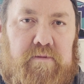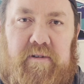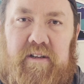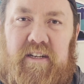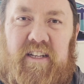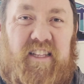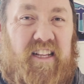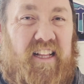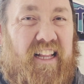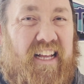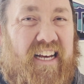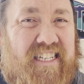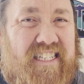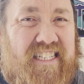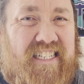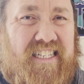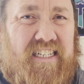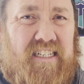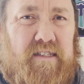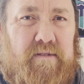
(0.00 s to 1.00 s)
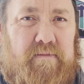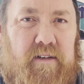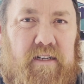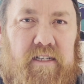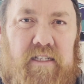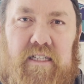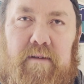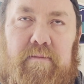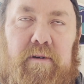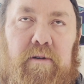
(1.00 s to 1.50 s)
but in the last 6
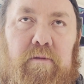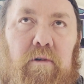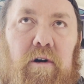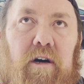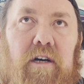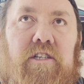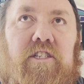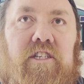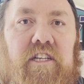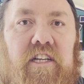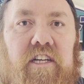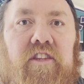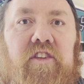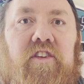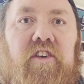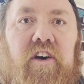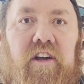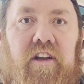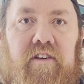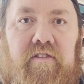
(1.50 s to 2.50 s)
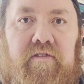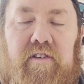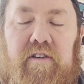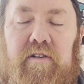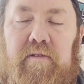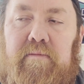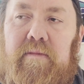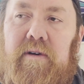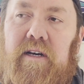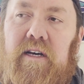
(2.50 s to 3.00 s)
months, I've been watching a ton of
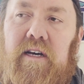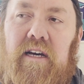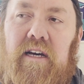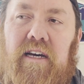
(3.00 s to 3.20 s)
them.